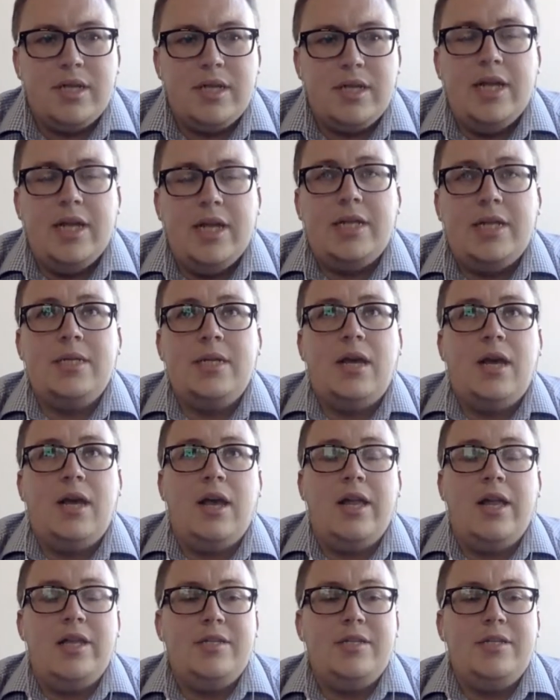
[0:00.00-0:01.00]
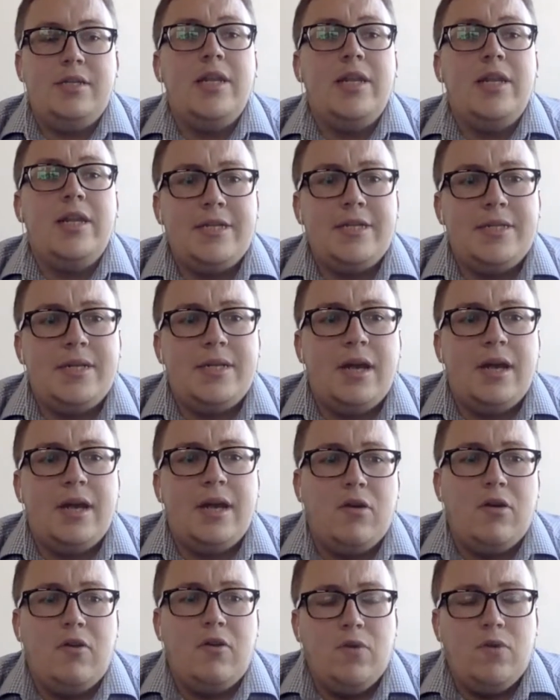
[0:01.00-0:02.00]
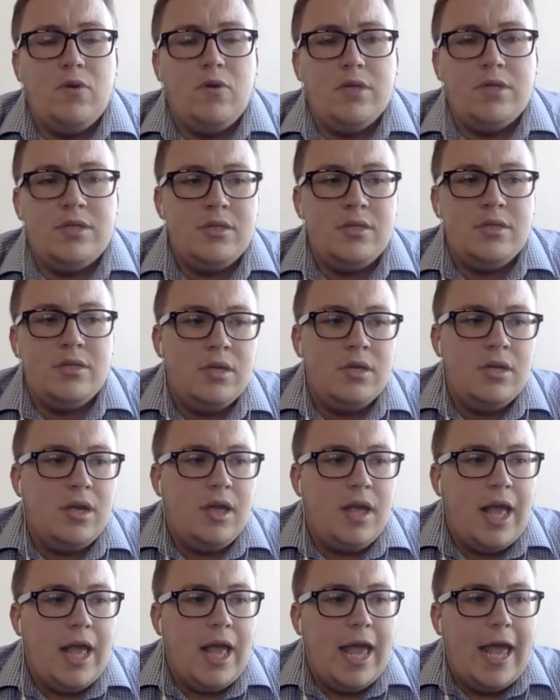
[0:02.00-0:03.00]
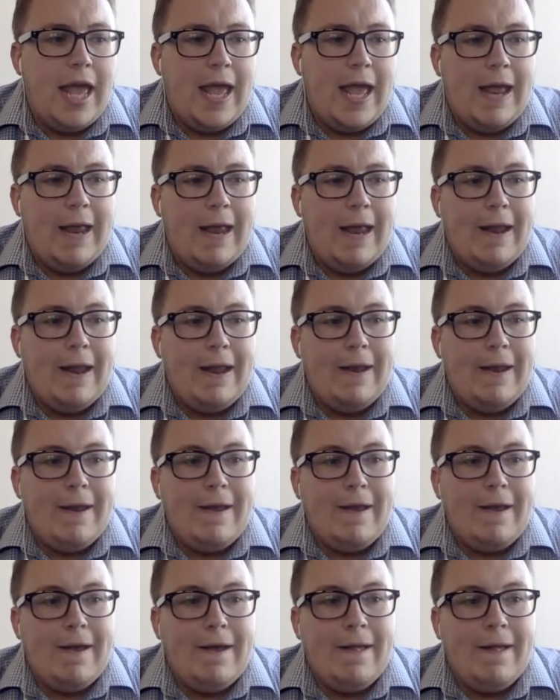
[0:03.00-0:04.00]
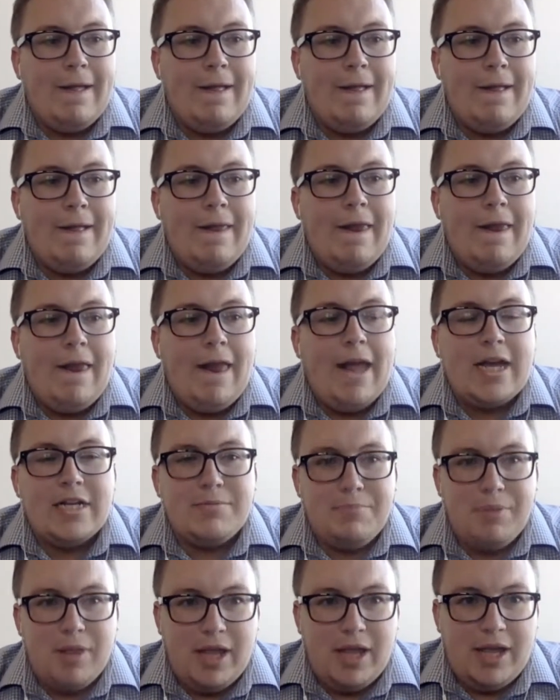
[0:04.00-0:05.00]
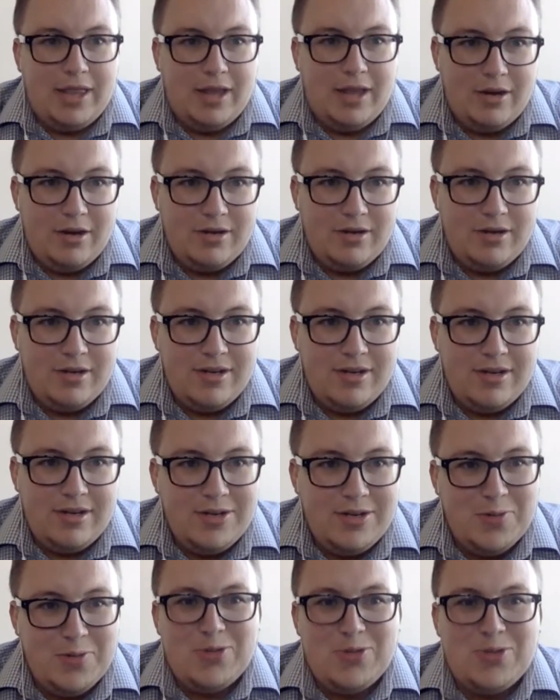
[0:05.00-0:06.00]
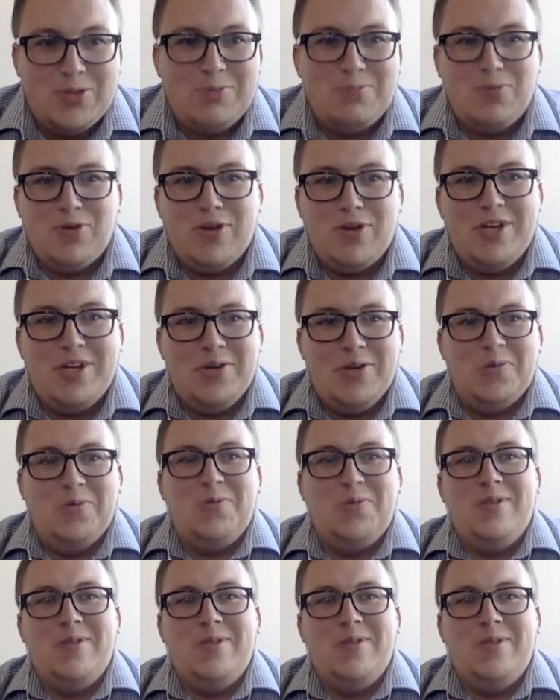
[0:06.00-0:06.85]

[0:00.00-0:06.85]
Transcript: It's a link style golf course, and I got to play there, which was pretty cool.